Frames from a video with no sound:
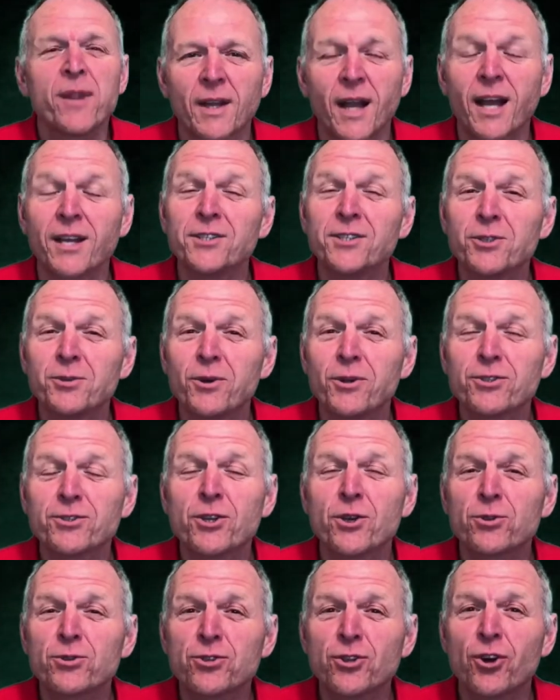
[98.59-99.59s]
and you
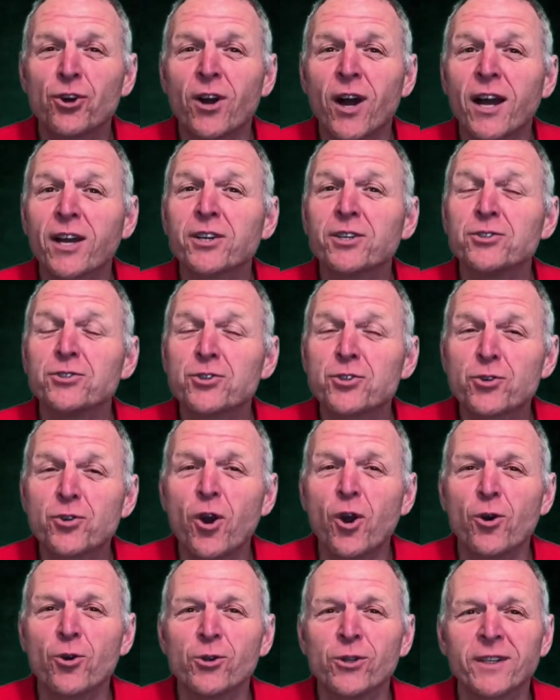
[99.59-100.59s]
also saw a
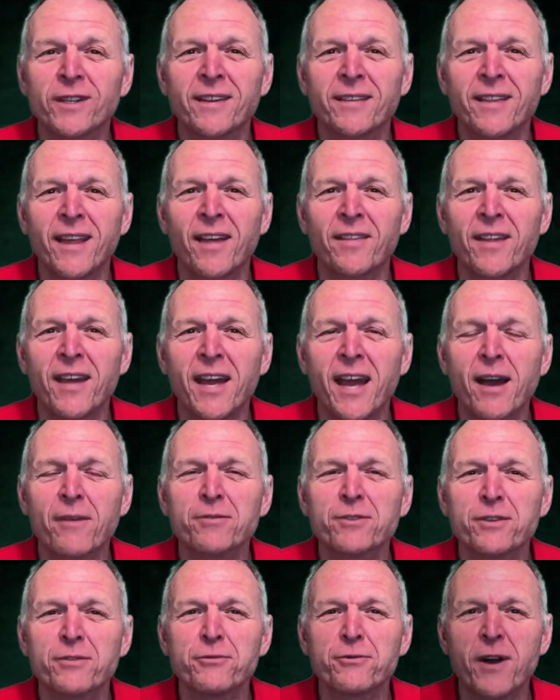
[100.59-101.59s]
control that they have
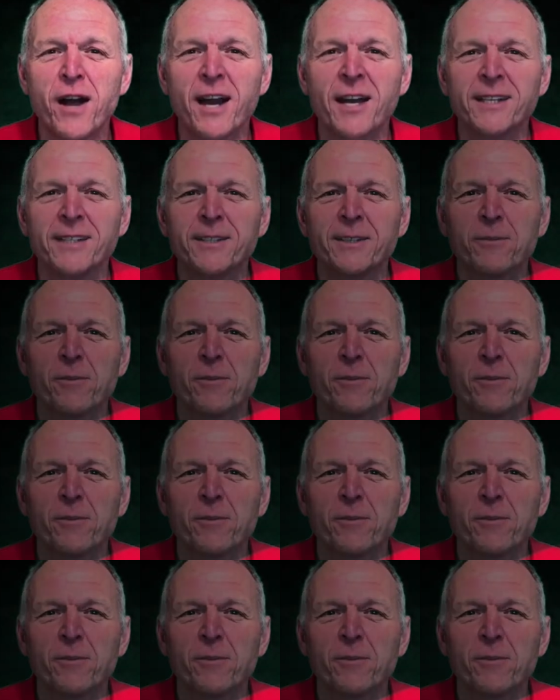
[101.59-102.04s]
to find.